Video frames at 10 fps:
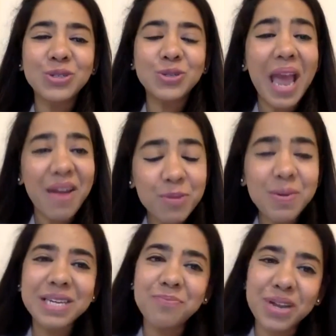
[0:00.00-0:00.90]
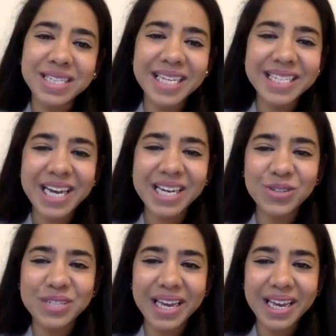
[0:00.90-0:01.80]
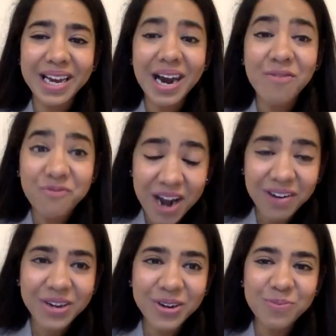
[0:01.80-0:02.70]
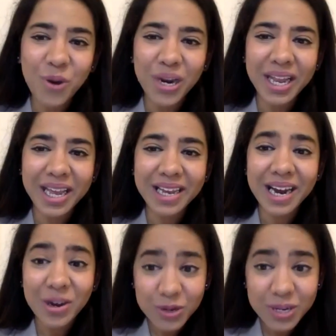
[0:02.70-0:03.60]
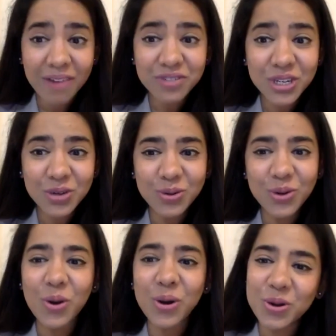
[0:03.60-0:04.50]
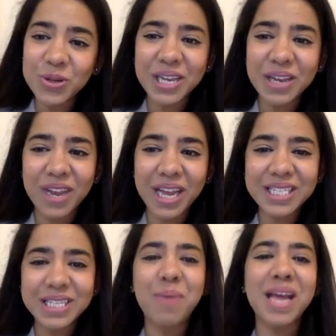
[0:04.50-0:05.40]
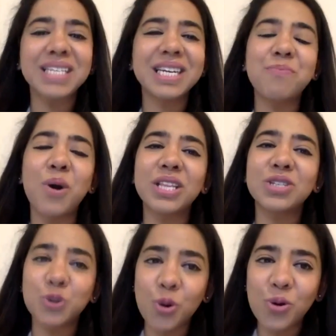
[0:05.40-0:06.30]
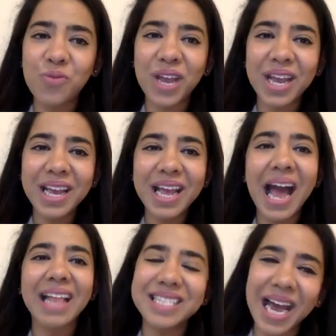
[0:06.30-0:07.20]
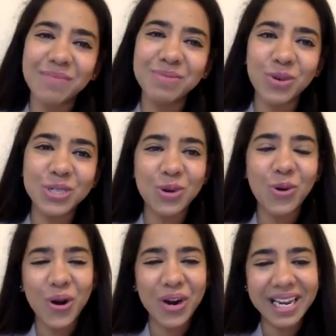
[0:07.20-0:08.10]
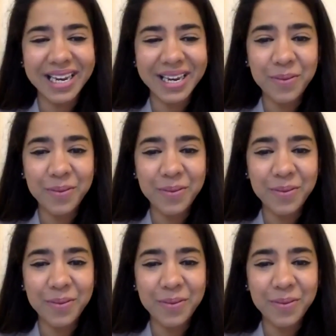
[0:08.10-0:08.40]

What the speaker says: To everybody present here today, a very good morning, a good afternoon, or a good evening, depending upon the geography and the time zones you all are in.